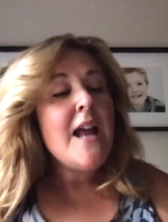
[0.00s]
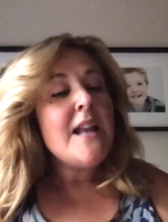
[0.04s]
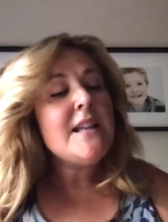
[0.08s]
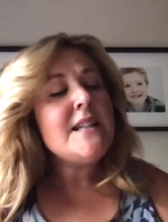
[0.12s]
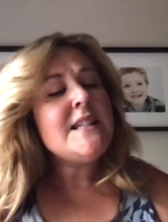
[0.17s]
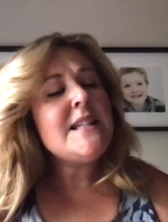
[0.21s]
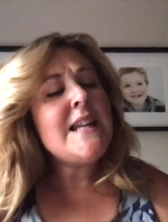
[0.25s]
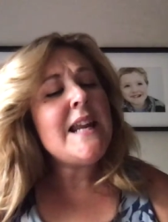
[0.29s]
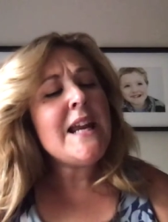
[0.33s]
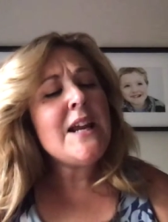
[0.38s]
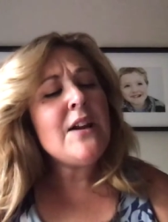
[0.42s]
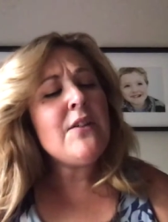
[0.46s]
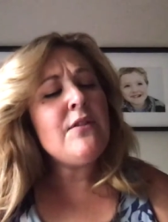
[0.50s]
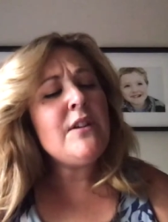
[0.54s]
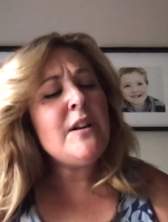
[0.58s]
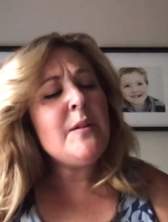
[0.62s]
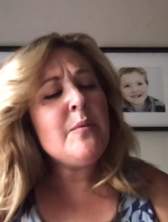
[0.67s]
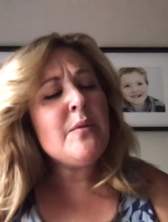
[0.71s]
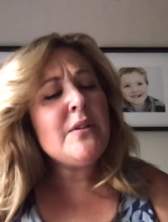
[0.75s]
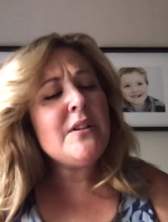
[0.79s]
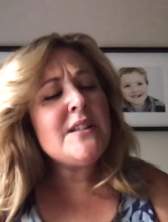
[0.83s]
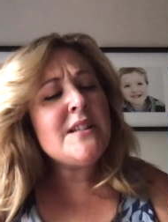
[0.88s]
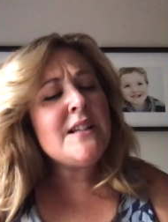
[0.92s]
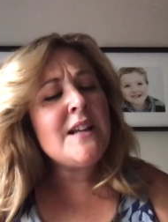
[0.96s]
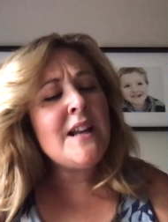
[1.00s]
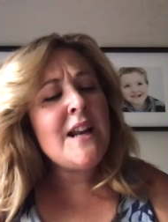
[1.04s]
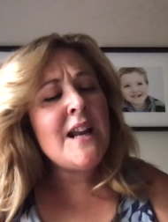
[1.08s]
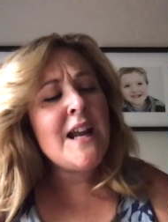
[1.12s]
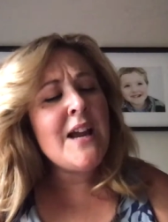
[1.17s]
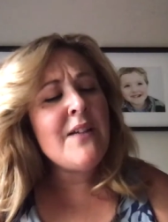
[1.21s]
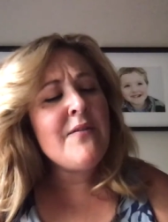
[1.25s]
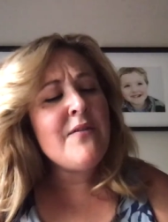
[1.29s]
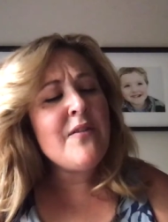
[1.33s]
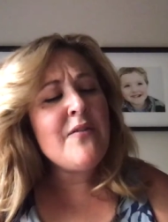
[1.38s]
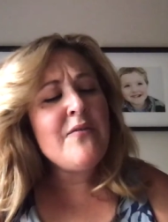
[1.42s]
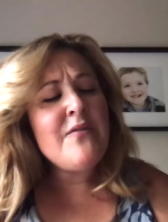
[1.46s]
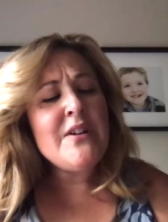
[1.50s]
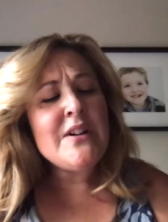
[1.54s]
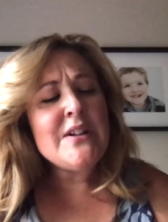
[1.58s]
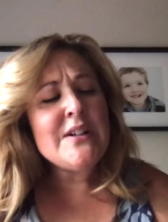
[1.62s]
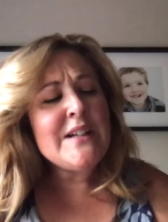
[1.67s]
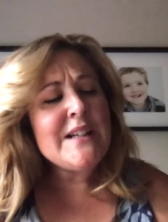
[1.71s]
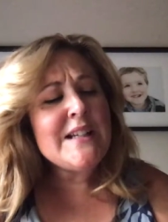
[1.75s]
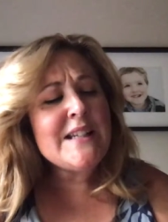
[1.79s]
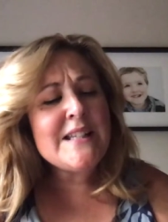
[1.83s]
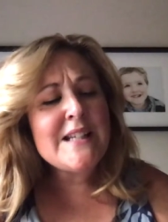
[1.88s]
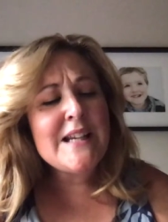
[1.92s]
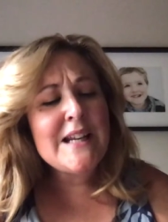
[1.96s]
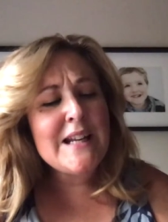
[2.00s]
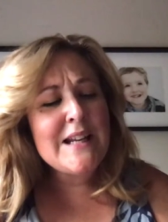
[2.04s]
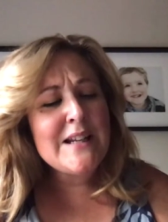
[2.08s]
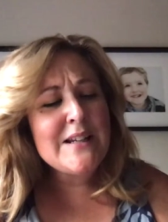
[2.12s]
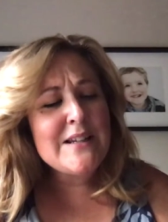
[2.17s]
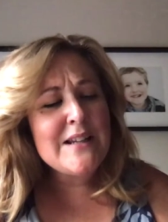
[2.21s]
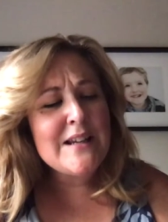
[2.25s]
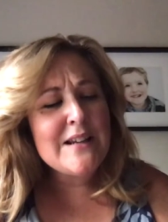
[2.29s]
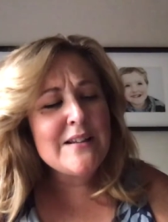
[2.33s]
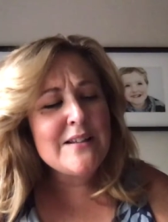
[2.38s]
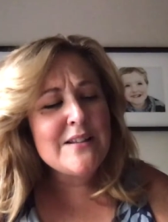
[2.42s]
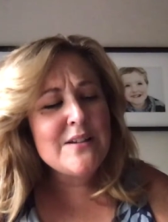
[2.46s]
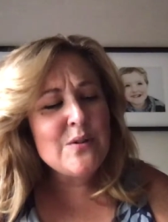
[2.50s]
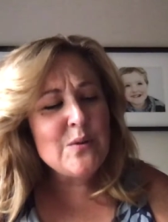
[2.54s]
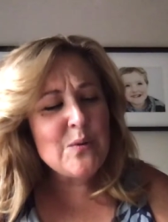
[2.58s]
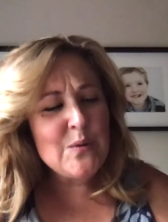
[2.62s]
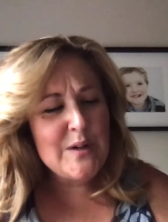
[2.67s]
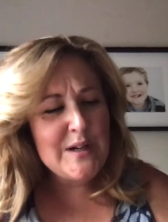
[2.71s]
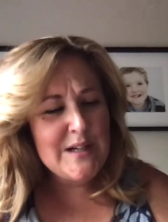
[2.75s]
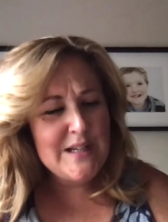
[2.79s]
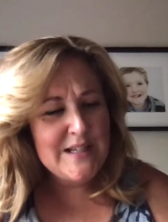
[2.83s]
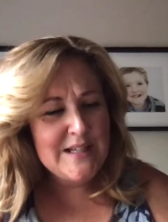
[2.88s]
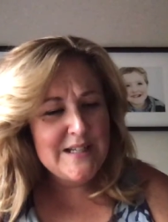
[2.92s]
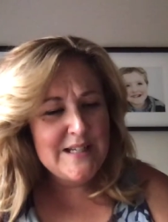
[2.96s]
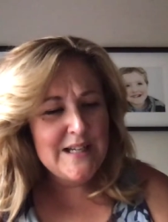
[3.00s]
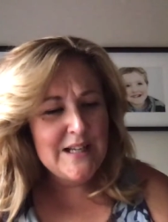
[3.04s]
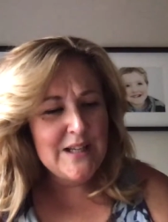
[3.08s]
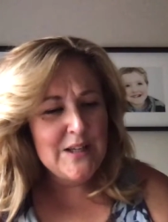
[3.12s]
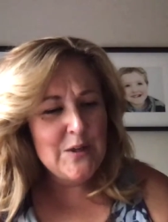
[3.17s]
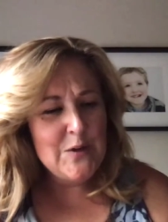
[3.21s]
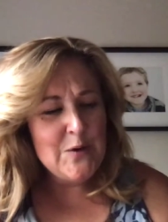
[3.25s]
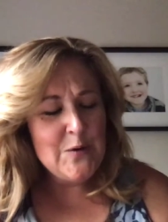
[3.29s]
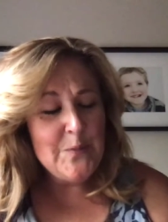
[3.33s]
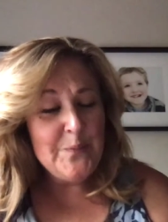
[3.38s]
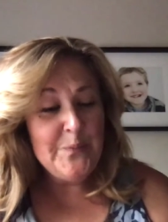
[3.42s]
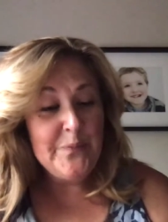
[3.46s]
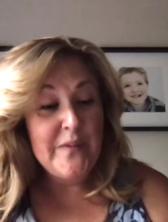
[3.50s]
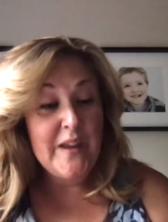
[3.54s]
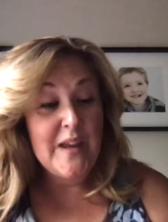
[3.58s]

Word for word: Today, Bird said, I have a very exciting t- story to tell you.